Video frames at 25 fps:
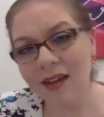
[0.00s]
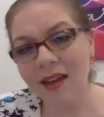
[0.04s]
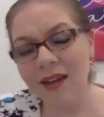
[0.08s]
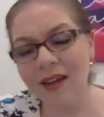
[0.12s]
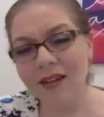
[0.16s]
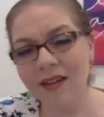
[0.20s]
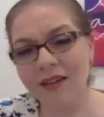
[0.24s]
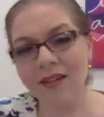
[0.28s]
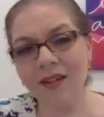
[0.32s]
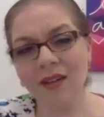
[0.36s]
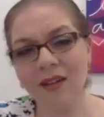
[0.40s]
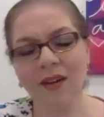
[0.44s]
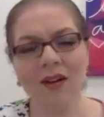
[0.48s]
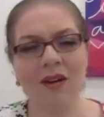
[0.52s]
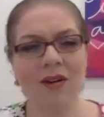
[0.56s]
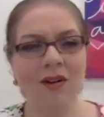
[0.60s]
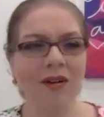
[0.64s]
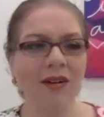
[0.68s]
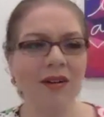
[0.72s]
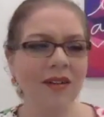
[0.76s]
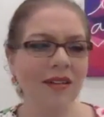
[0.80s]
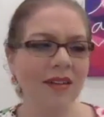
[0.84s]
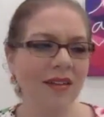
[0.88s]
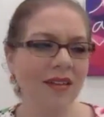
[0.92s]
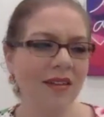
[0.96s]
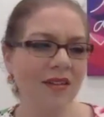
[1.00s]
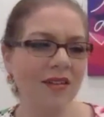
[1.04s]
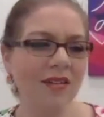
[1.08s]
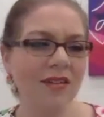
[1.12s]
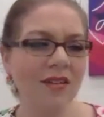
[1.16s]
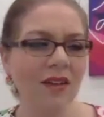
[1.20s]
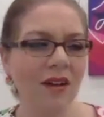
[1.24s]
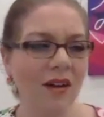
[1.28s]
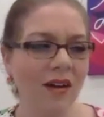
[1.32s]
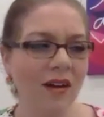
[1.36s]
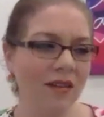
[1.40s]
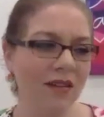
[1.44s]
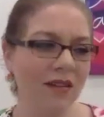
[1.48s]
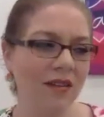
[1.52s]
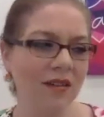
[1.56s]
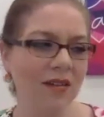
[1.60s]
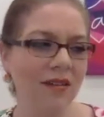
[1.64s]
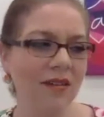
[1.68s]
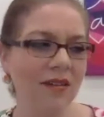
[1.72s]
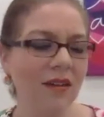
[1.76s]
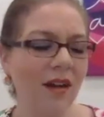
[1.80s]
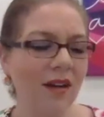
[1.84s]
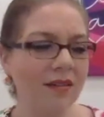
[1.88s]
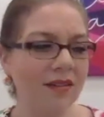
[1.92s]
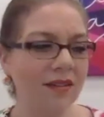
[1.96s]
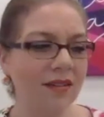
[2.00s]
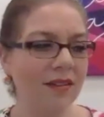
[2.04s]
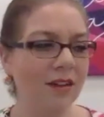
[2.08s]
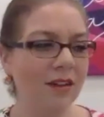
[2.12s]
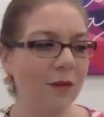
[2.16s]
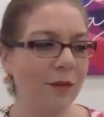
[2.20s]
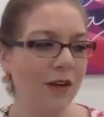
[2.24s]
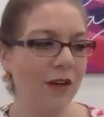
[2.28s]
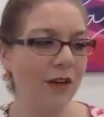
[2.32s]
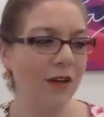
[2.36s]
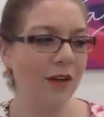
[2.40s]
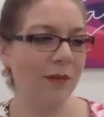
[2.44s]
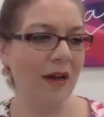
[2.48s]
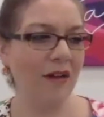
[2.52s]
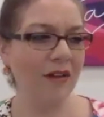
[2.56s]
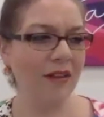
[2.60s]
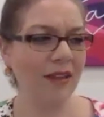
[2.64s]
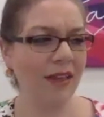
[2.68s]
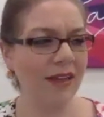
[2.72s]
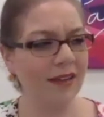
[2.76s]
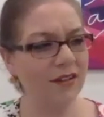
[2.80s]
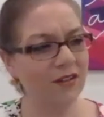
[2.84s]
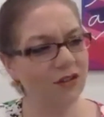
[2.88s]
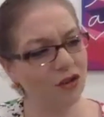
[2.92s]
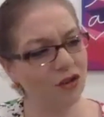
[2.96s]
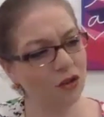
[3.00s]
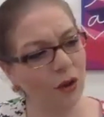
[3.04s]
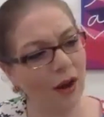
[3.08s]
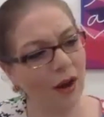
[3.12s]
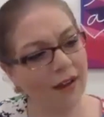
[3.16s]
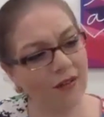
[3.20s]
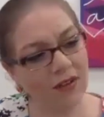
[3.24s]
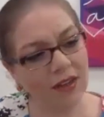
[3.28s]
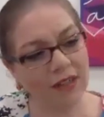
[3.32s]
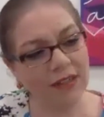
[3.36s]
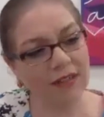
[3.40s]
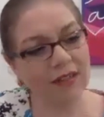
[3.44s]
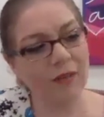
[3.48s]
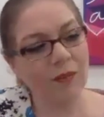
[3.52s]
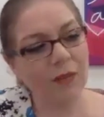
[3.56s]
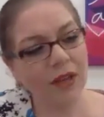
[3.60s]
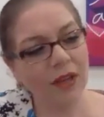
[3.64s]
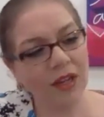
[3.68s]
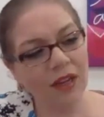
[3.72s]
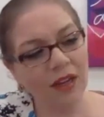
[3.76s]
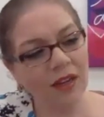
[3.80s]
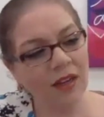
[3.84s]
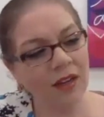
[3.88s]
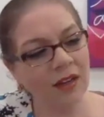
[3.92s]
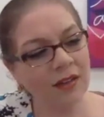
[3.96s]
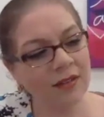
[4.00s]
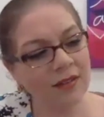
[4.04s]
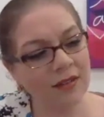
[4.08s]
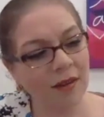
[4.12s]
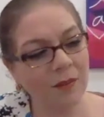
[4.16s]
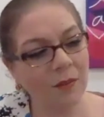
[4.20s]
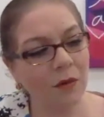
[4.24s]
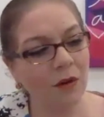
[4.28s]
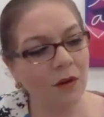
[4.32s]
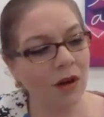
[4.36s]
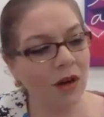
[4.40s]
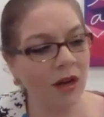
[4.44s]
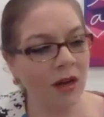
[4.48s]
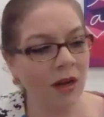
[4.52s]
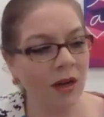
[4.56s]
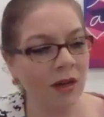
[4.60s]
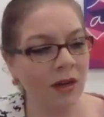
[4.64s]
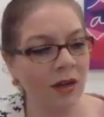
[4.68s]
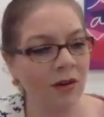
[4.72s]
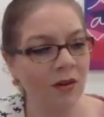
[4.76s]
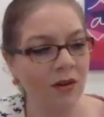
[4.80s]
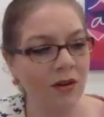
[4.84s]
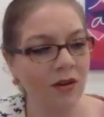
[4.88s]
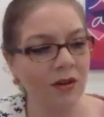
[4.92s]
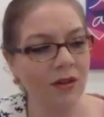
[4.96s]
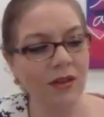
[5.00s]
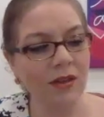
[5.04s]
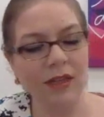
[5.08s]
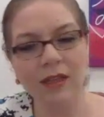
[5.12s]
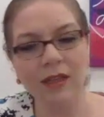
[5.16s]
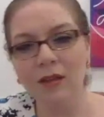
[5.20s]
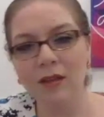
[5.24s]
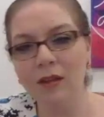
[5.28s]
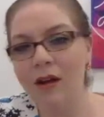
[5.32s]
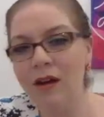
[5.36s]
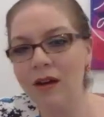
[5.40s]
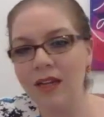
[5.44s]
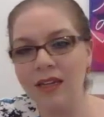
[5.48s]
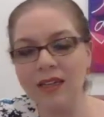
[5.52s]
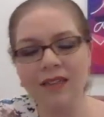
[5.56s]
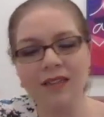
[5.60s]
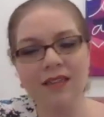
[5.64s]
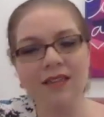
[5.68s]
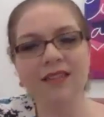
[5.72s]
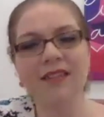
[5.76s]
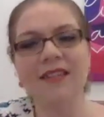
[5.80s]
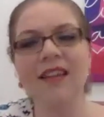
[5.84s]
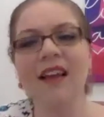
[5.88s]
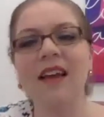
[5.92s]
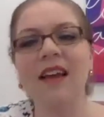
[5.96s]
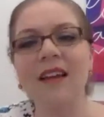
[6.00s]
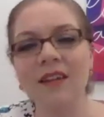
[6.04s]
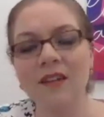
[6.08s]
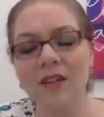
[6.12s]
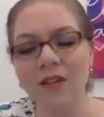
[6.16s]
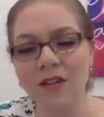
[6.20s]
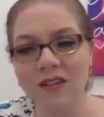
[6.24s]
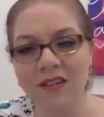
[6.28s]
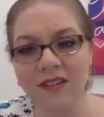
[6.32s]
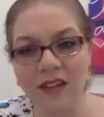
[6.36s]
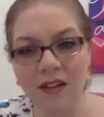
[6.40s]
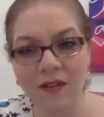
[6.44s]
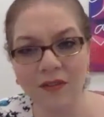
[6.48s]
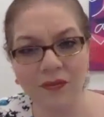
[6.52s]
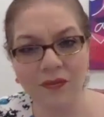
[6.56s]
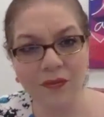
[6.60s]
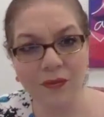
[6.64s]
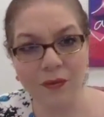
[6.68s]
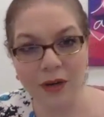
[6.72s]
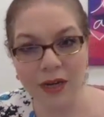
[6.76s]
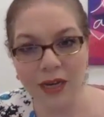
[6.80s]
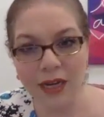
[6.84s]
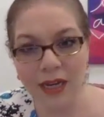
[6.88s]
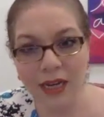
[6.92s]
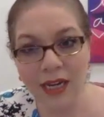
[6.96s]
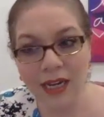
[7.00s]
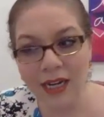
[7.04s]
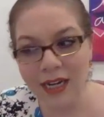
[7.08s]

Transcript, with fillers: And, you know, in the song, there talks a little bit about like striving to be someone, or like longing to set yourself free.